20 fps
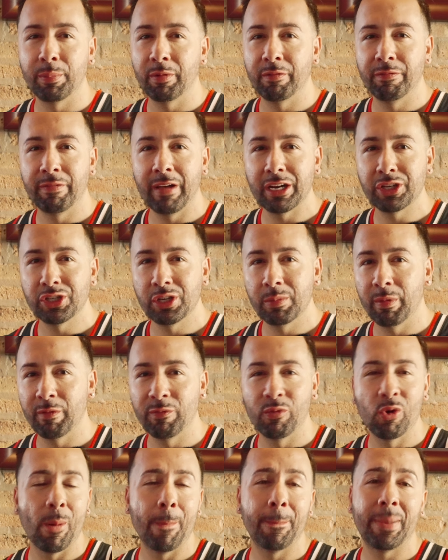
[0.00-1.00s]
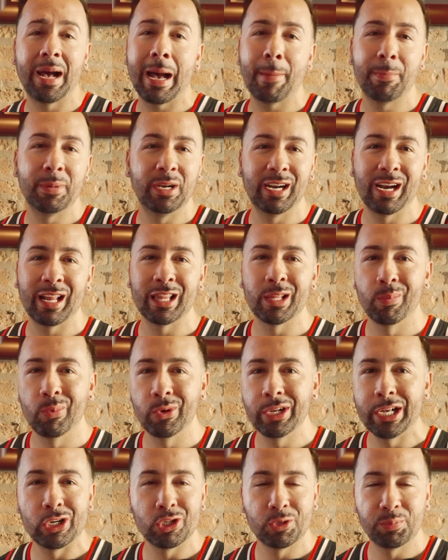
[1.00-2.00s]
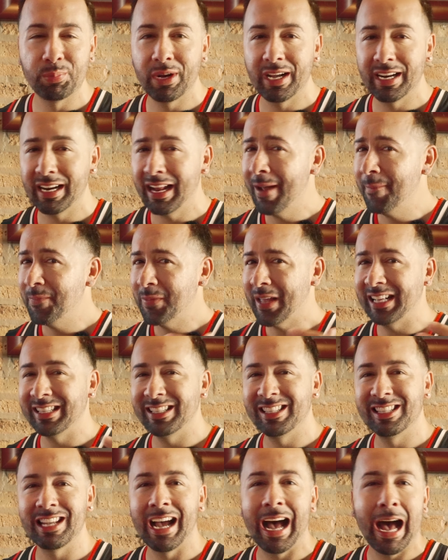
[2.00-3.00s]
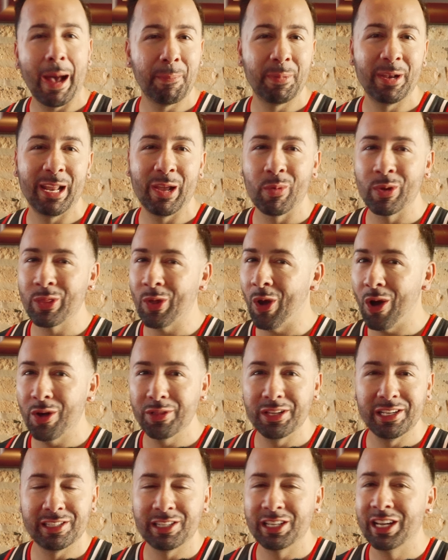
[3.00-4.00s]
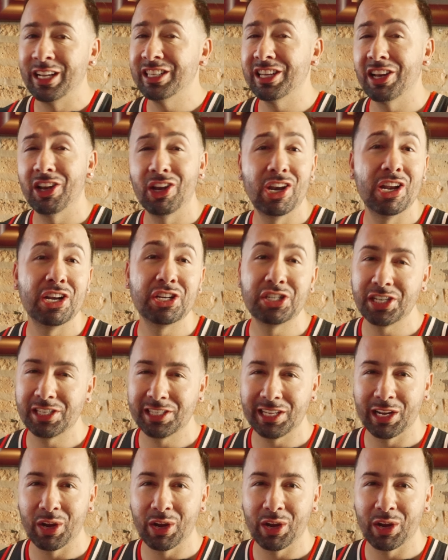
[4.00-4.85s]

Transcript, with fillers: perfection before popping it on the brioche bun and topping it with all these delicious